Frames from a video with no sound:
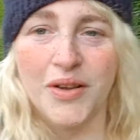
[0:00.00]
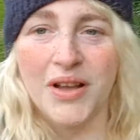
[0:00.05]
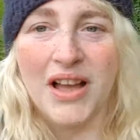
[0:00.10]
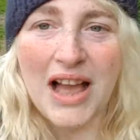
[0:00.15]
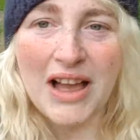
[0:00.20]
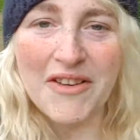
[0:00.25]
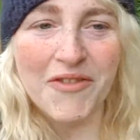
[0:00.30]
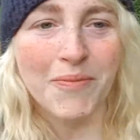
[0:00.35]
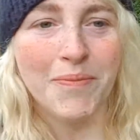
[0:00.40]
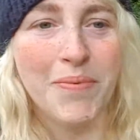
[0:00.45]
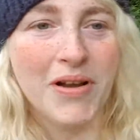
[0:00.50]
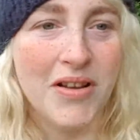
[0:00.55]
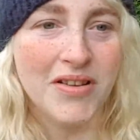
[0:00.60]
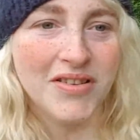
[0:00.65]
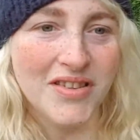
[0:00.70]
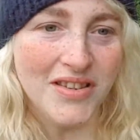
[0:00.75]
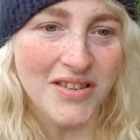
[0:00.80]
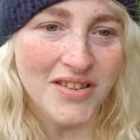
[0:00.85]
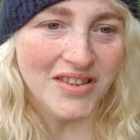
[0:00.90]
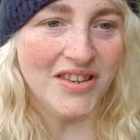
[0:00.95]
I haven't
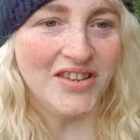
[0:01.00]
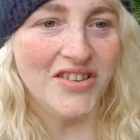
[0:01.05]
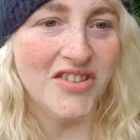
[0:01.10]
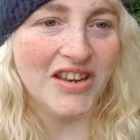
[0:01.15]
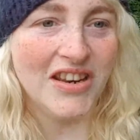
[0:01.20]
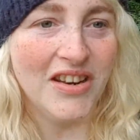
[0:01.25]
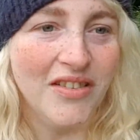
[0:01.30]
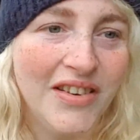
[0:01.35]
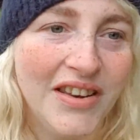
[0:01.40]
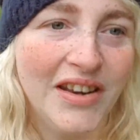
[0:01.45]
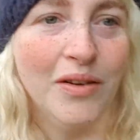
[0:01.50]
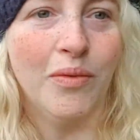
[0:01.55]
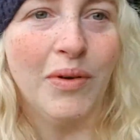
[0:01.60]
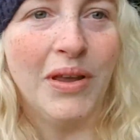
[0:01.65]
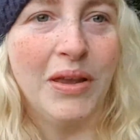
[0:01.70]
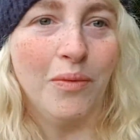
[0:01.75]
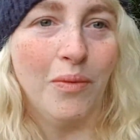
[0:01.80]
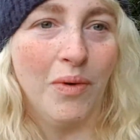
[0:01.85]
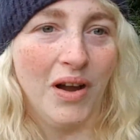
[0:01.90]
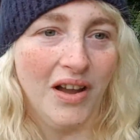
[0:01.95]
posted to this channel in a
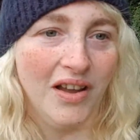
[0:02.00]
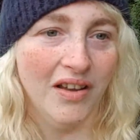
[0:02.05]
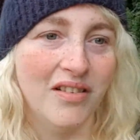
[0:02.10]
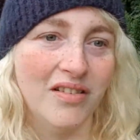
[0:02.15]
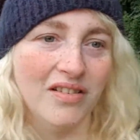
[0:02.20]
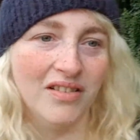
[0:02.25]
wee while.